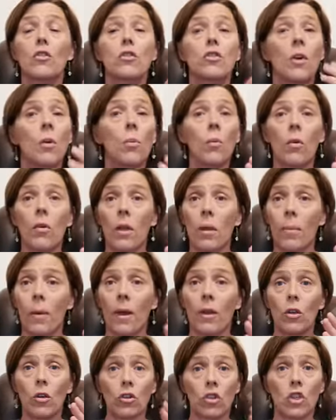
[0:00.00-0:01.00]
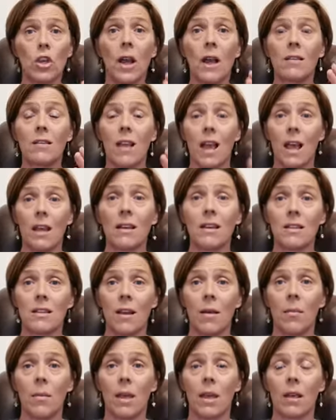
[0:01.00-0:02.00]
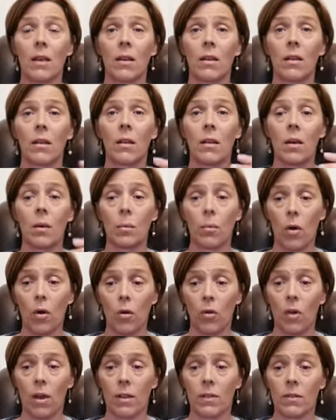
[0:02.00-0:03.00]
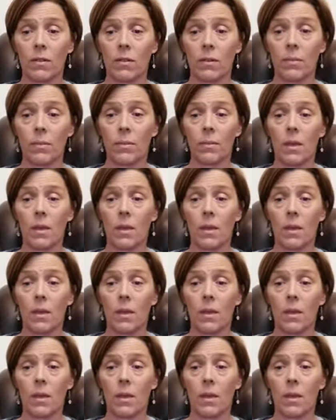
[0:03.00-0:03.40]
worry about your child's academic progress.